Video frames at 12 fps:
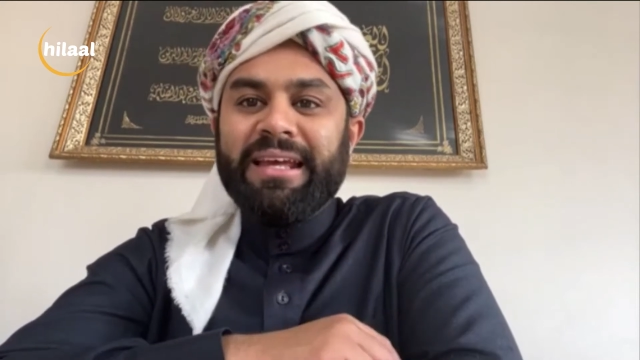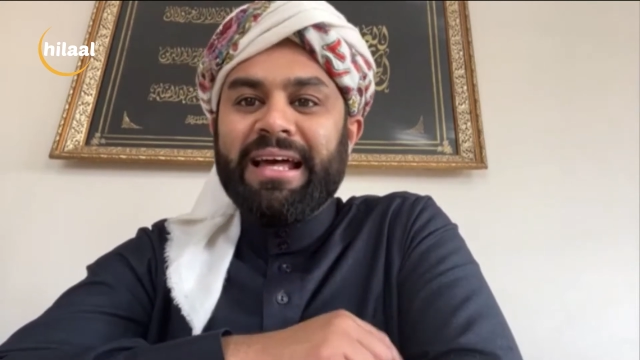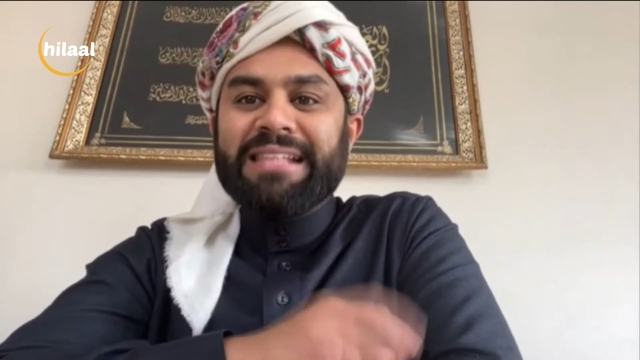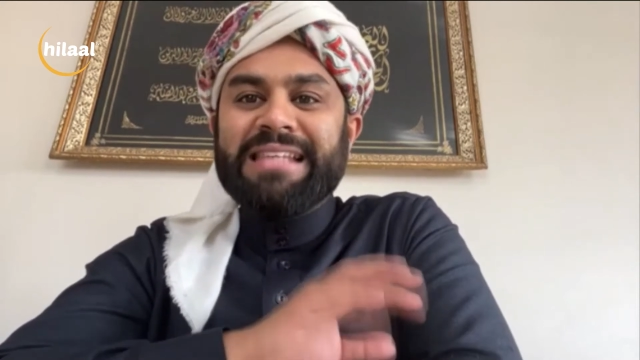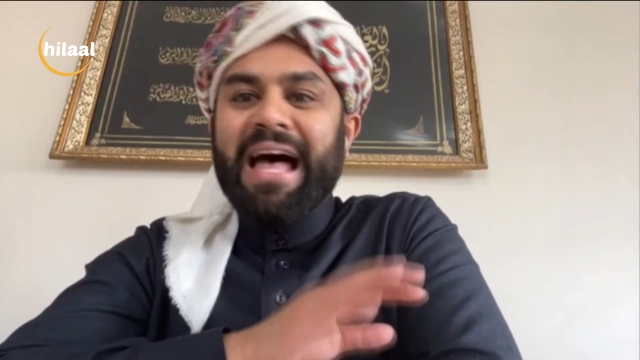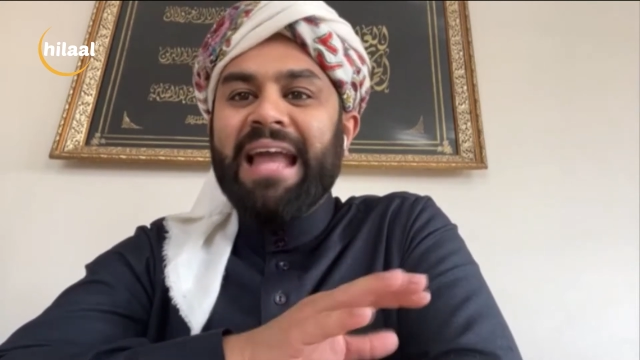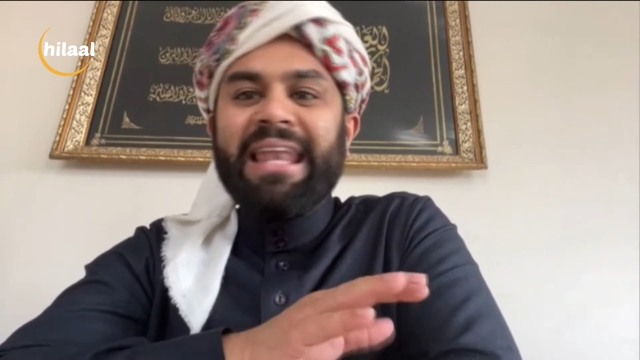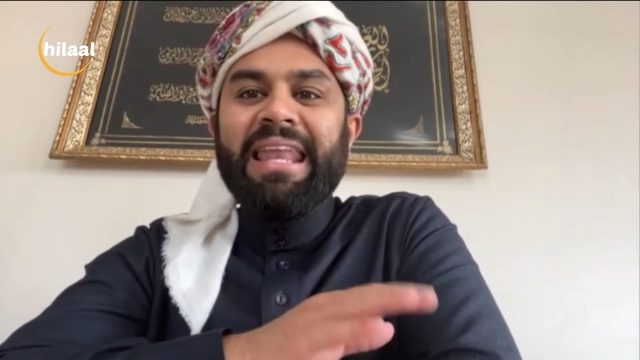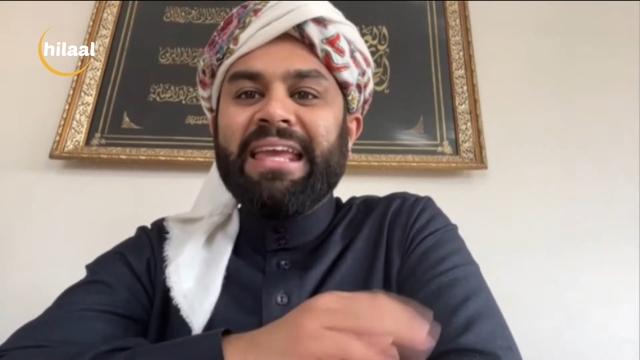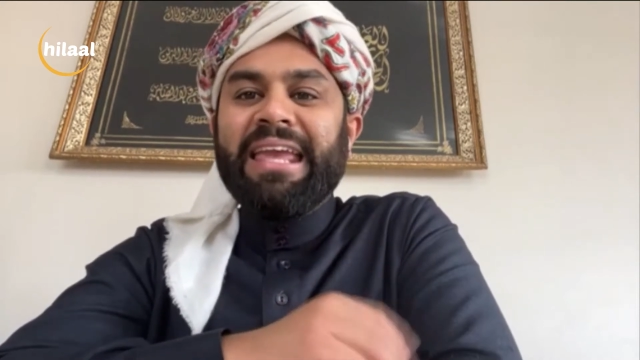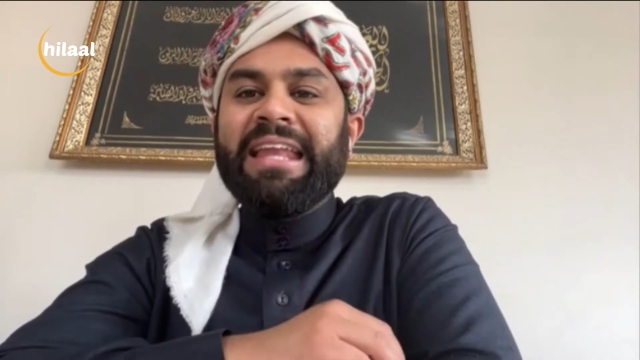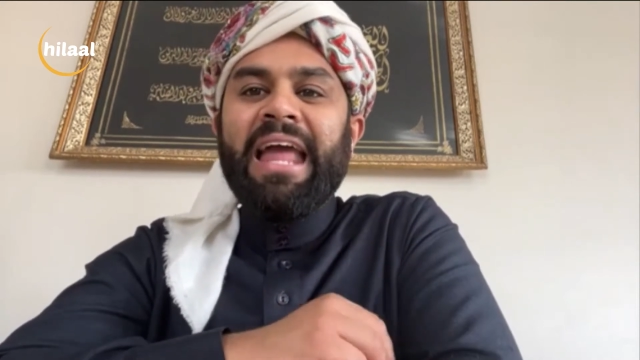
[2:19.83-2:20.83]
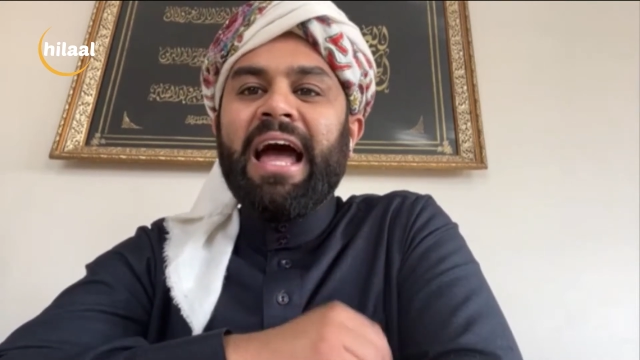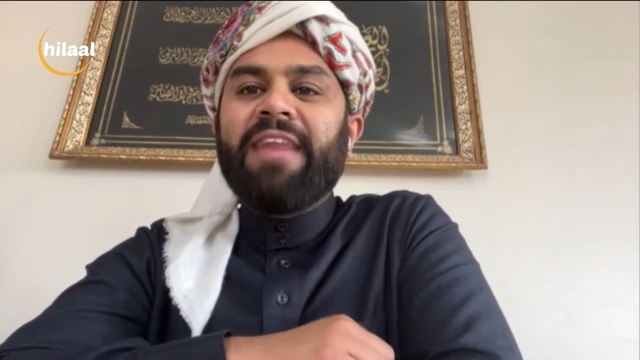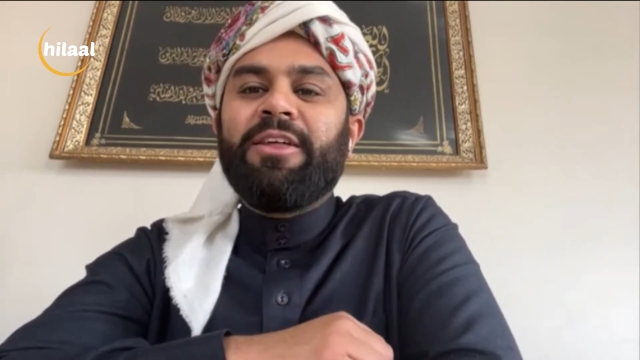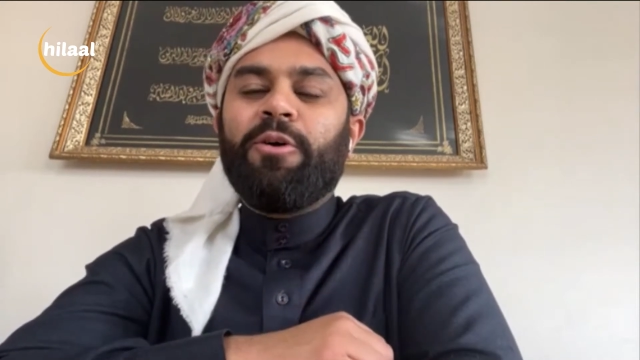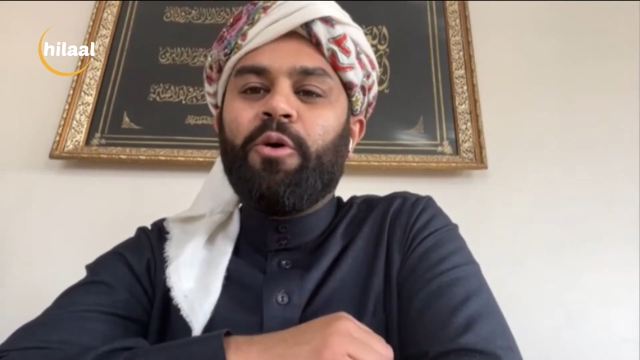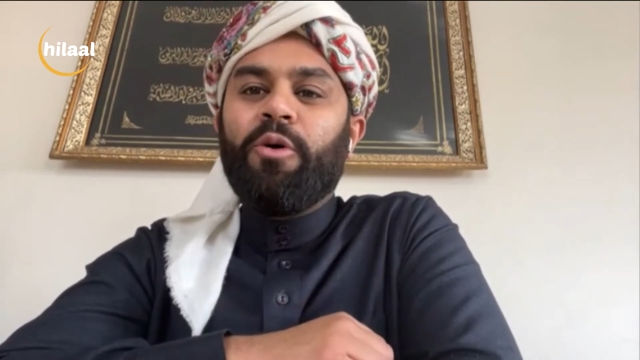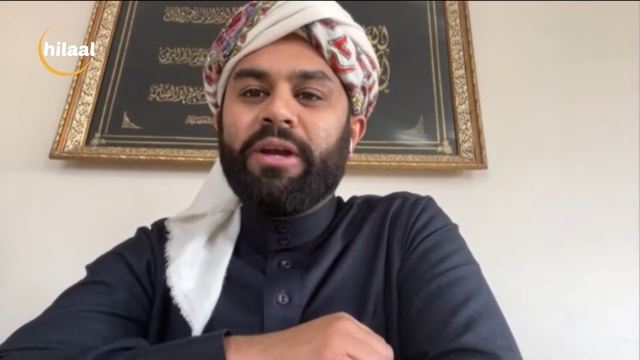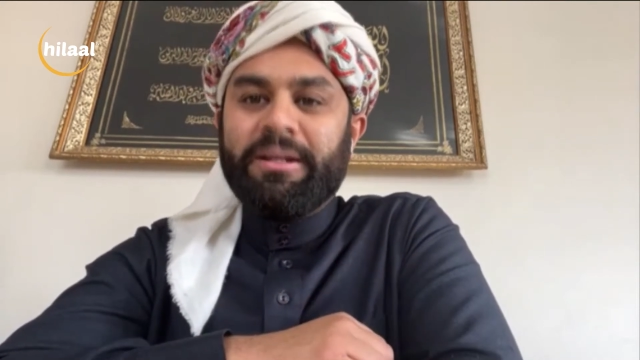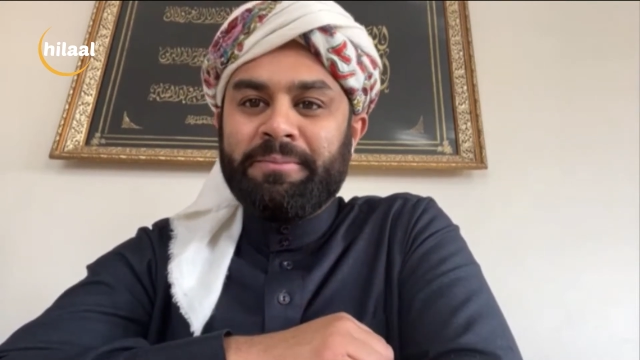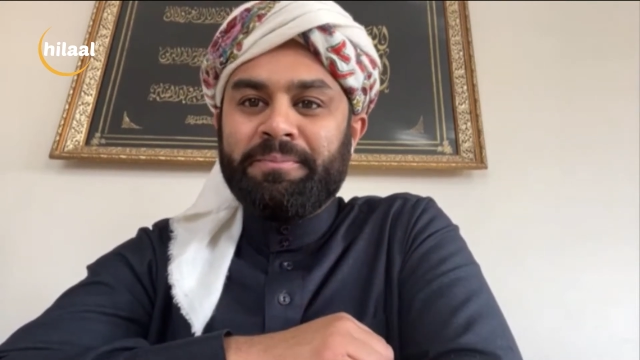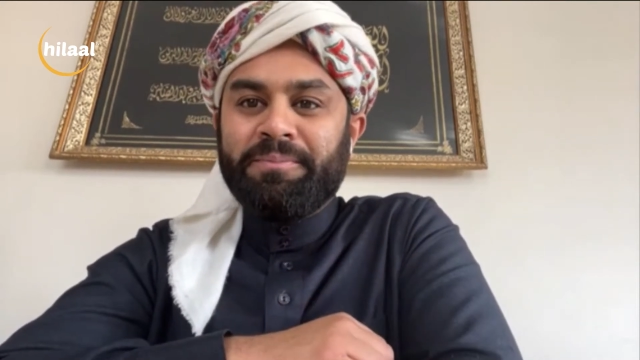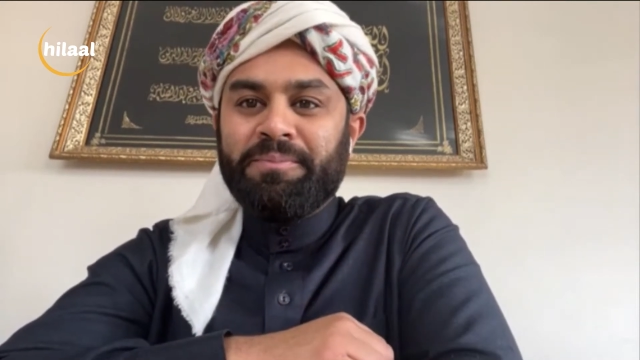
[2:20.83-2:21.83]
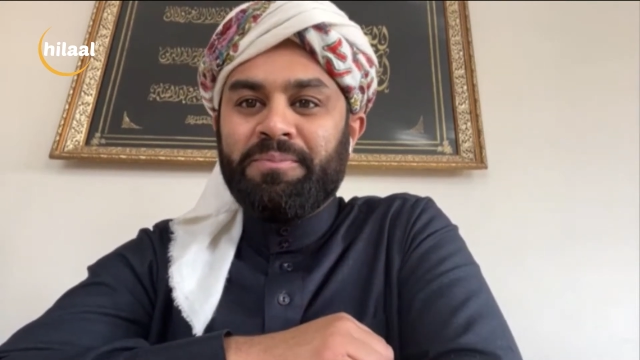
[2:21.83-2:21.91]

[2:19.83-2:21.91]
It's unlike any other organ.